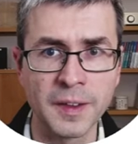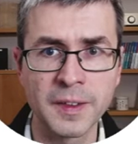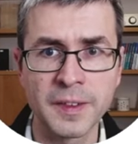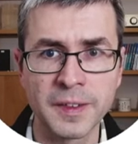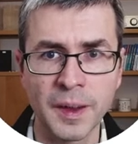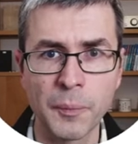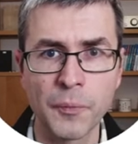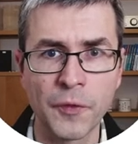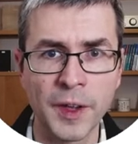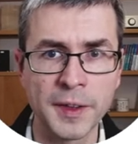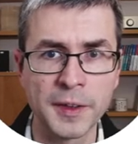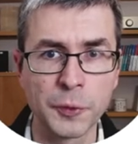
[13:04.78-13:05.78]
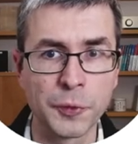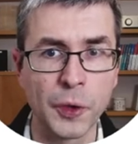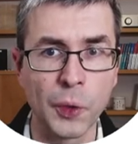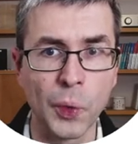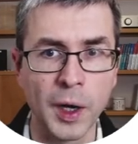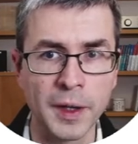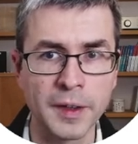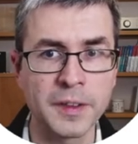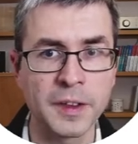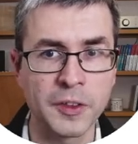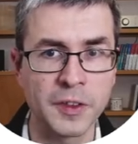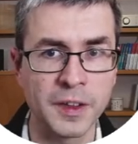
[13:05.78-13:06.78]
is some value for y
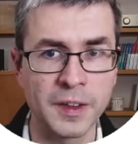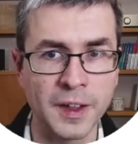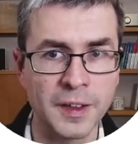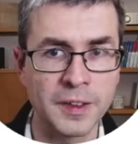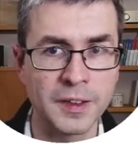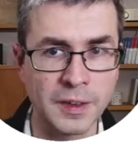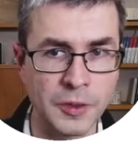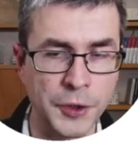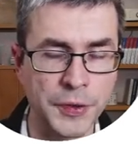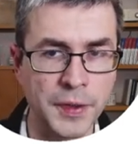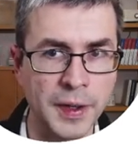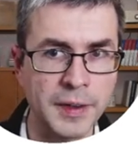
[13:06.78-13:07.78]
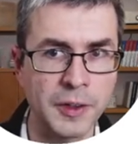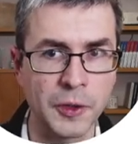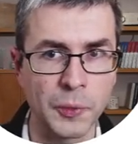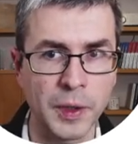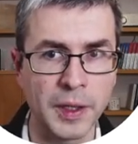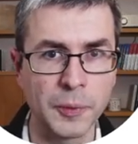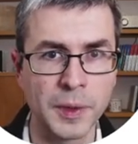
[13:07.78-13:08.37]
such that x did not die on y.